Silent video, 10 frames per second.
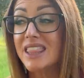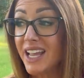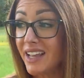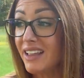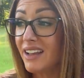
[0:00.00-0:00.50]

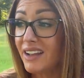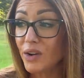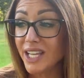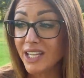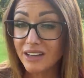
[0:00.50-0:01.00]
They
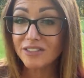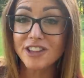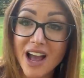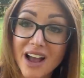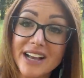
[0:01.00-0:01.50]
eat
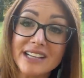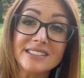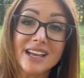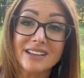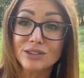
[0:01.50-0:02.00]

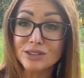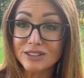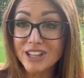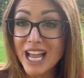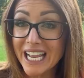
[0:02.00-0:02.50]
flies and
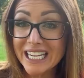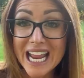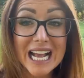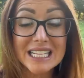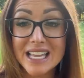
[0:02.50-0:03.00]
little flying
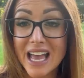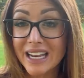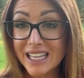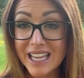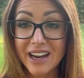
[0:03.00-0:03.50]
gnats
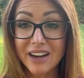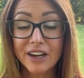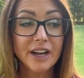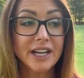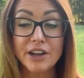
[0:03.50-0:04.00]
out of the air.